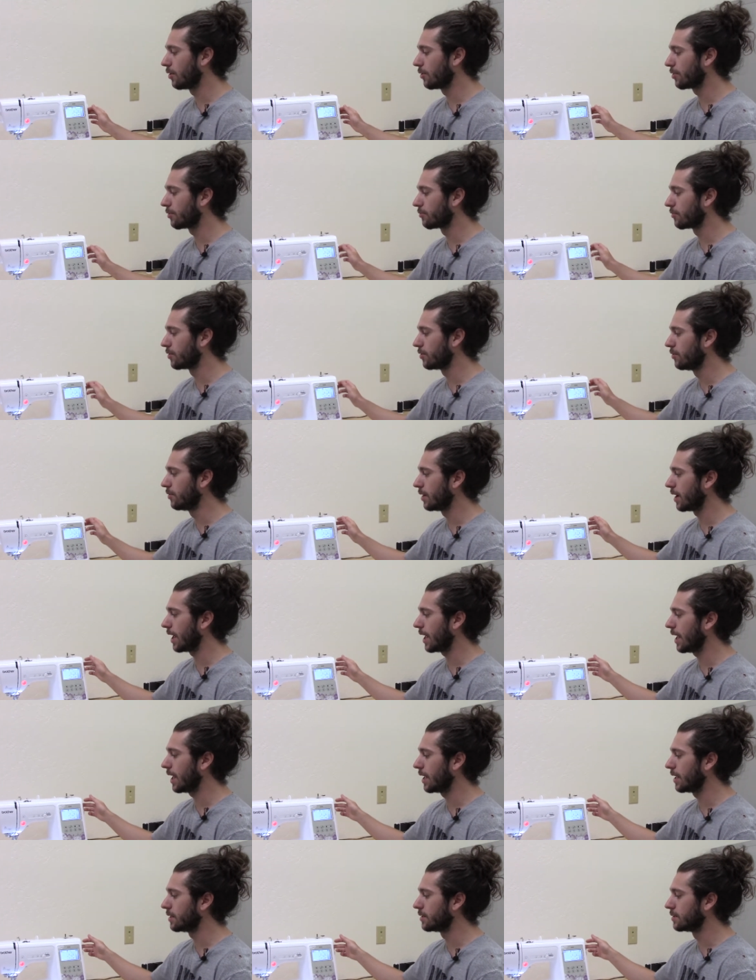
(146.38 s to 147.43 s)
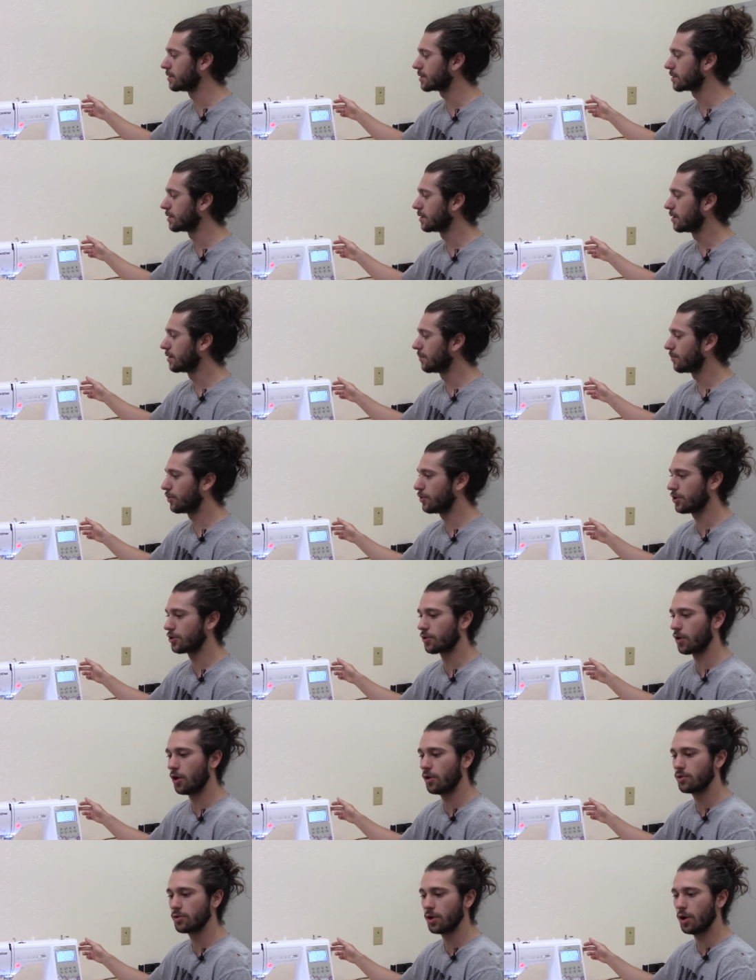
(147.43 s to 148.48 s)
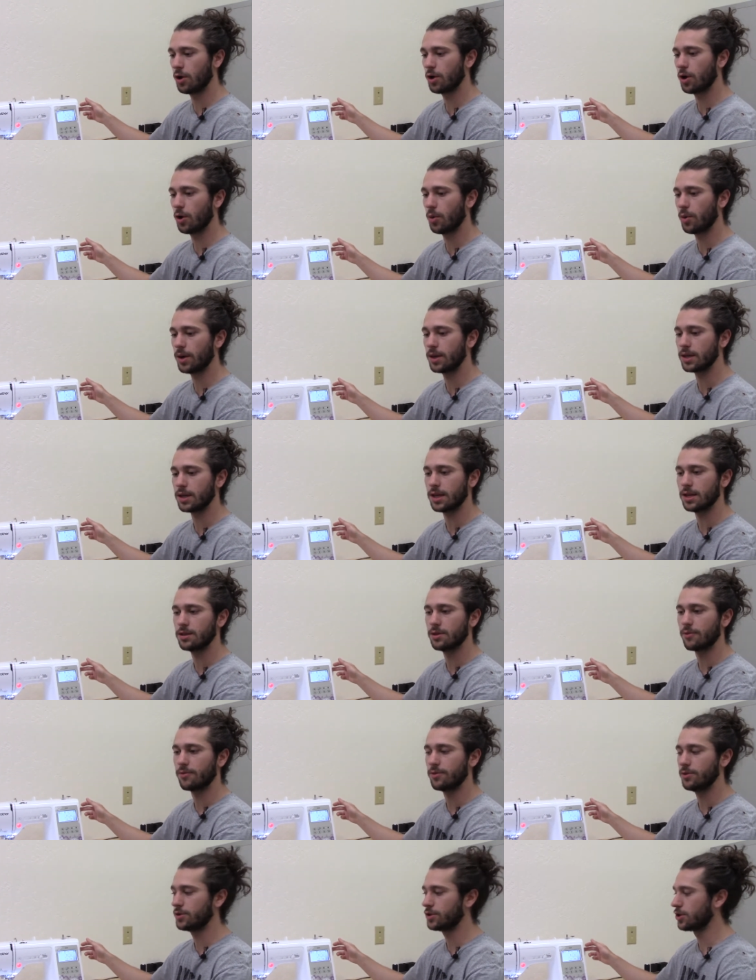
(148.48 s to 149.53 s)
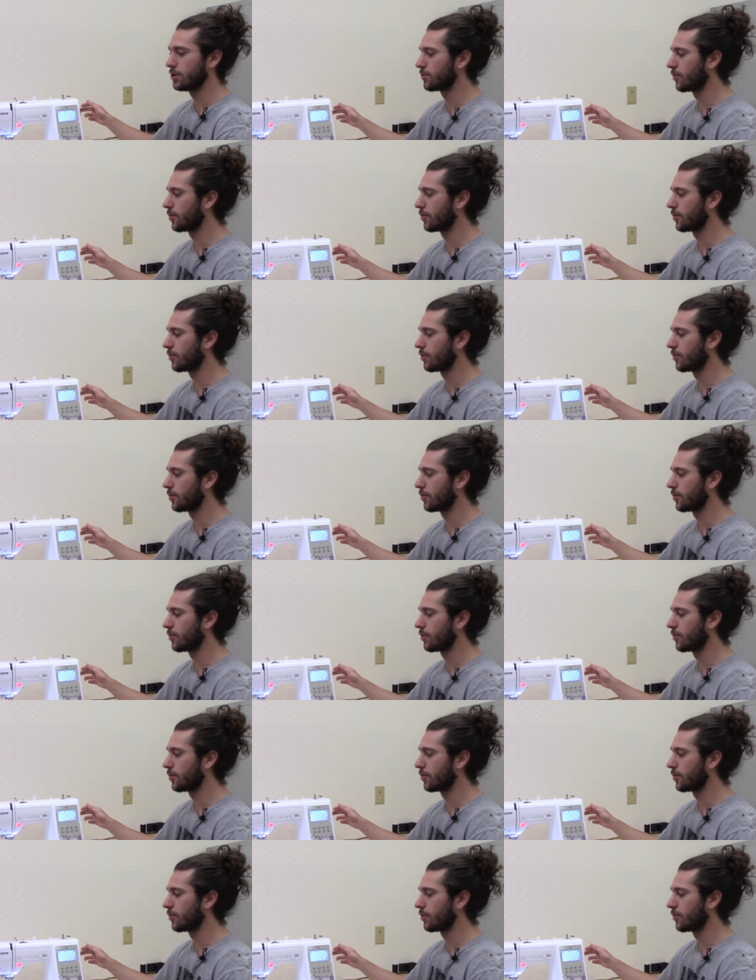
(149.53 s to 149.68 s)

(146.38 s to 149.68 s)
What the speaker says: through and put your own logo in the future,